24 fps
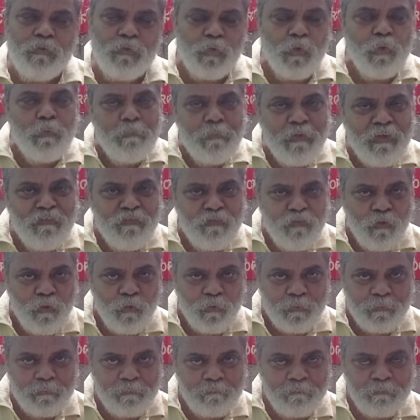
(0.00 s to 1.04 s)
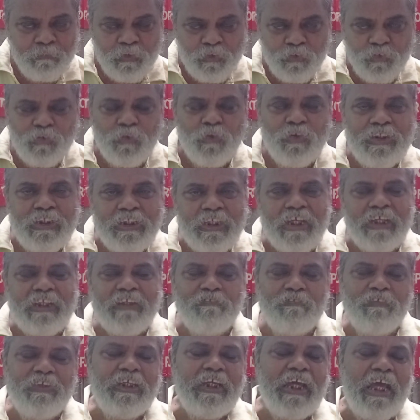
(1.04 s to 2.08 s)
2p4. So here
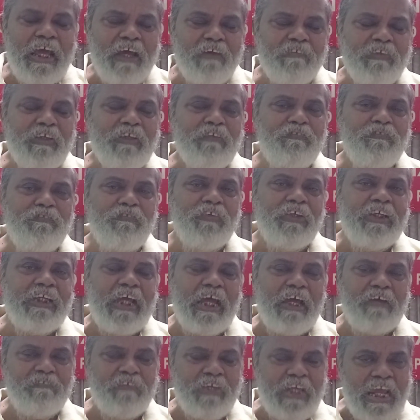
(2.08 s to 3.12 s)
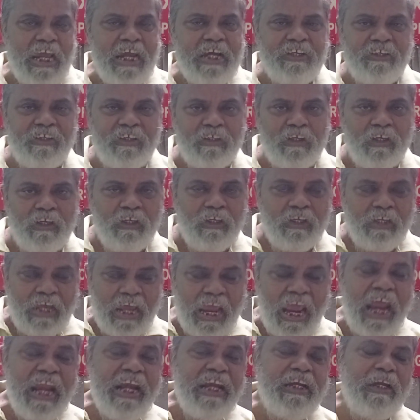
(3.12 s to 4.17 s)
we have, if we have 8
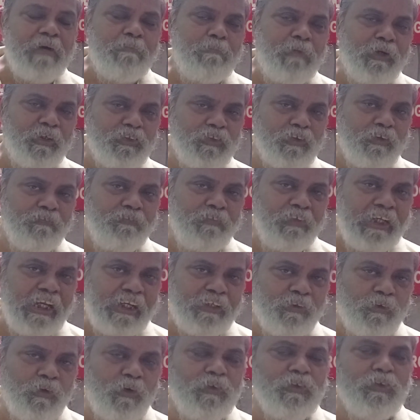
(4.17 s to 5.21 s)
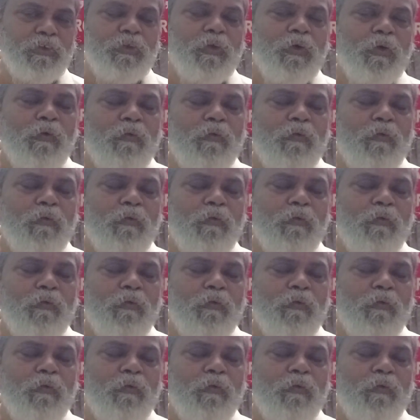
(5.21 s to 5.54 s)
n numbers of electrons,